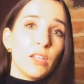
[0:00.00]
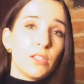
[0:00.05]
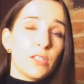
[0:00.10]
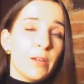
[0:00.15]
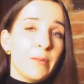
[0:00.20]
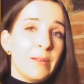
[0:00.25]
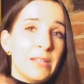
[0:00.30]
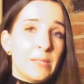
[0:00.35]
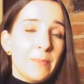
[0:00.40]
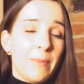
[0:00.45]

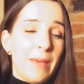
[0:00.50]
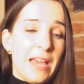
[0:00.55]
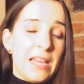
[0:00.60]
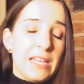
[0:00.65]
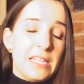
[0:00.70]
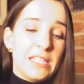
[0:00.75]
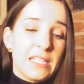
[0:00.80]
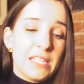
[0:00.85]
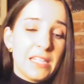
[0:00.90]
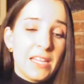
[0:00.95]
So I went to
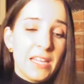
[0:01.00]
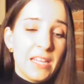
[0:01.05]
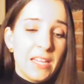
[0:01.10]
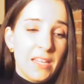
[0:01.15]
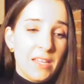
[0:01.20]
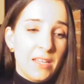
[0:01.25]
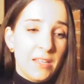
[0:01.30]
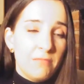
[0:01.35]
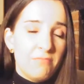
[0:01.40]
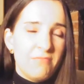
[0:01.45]
bed.
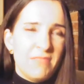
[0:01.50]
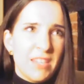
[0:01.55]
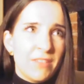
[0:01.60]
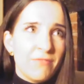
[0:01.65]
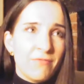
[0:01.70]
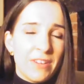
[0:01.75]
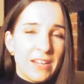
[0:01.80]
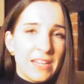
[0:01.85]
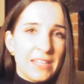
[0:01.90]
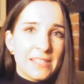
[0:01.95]

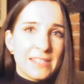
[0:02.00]
Didn't really